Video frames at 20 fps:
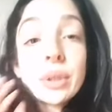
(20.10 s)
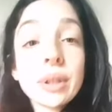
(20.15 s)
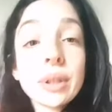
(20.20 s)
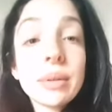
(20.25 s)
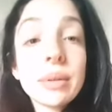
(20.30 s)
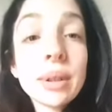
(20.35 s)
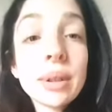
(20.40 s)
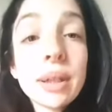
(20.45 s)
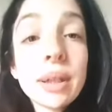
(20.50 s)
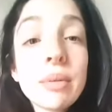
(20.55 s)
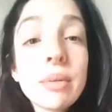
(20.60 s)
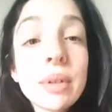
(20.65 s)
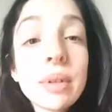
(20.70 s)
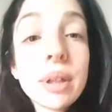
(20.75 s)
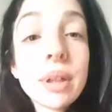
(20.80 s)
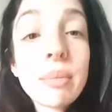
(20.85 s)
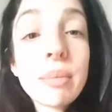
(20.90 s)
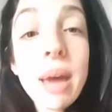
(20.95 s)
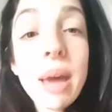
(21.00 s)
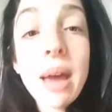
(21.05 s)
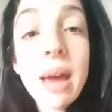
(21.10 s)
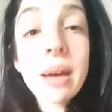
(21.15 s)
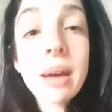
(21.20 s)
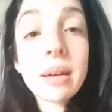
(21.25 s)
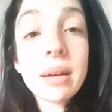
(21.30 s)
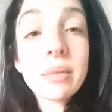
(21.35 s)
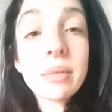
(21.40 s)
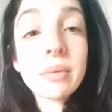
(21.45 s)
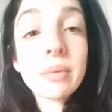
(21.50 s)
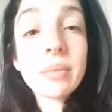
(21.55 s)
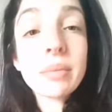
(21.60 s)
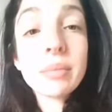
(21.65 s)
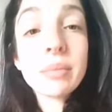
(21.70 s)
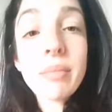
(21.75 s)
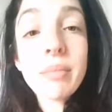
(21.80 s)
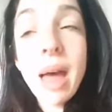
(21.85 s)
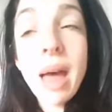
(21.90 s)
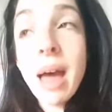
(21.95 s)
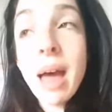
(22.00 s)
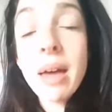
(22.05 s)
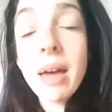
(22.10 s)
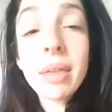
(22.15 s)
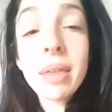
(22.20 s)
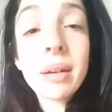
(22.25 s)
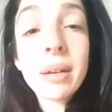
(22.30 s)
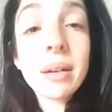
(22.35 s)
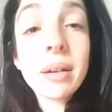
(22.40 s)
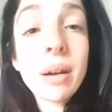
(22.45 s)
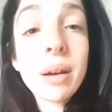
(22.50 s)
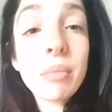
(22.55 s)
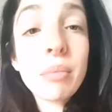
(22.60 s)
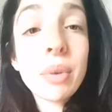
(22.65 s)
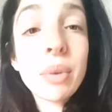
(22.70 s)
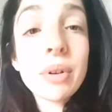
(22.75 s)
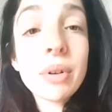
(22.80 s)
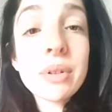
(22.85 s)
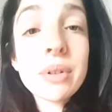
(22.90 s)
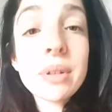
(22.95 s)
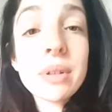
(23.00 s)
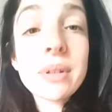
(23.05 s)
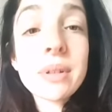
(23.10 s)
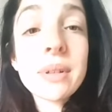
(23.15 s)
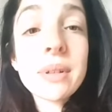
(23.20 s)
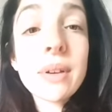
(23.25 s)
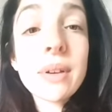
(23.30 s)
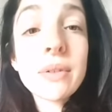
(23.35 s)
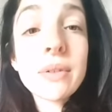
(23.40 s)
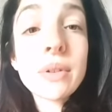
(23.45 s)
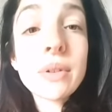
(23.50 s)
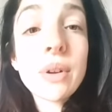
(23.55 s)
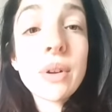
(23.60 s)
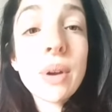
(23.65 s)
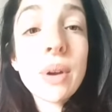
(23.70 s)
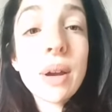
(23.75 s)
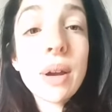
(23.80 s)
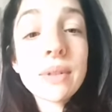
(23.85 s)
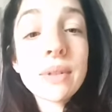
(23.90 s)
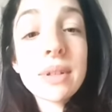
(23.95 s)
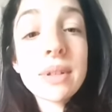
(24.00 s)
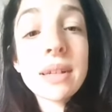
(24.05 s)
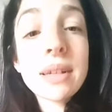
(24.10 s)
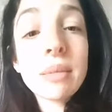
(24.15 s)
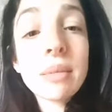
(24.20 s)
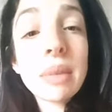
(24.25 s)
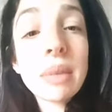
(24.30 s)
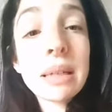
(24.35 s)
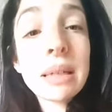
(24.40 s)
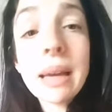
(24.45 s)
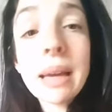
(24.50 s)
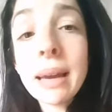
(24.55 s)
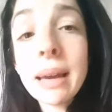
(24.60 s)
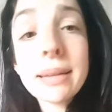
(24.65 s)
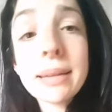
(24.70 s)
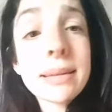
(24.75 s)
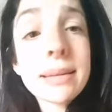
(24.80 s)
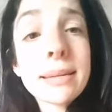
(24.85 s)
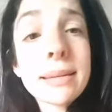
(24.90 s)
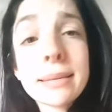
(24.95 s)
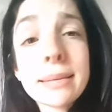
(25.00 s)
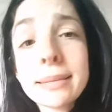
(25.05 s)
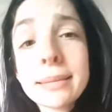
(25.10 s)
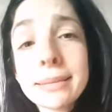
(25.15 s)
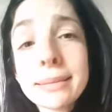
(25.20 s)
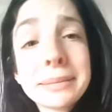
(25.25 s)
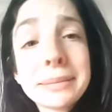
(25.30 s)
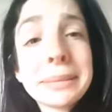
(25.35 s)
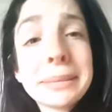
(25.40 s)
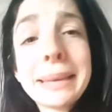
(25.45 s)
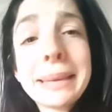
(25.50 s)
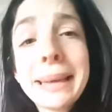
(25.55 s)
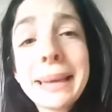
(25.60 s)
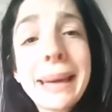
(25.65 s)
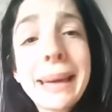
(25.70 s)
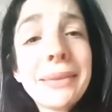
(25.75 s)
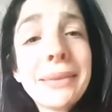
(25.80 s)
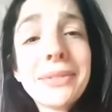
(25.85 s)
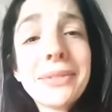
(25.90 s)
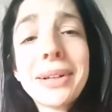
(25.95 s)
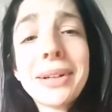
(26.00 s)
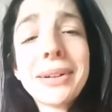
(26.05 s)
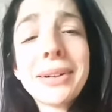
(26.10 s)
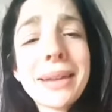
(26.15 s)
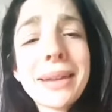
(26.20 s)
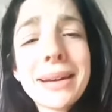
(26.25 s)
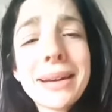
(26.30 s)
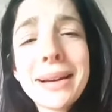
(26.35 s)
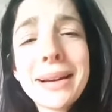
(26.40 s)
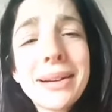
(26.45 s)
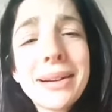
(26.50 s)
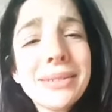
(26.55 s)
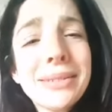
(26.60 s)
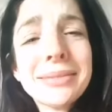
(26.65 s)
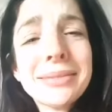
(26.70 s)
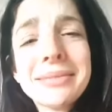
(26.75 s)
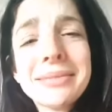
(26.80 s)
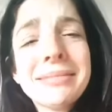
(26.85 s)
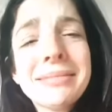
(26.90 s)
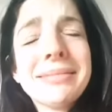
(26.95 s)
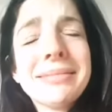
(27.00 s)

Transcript: really, really, really bad at math and numbers and stuff, so you have to send me dates. I can't figure that out.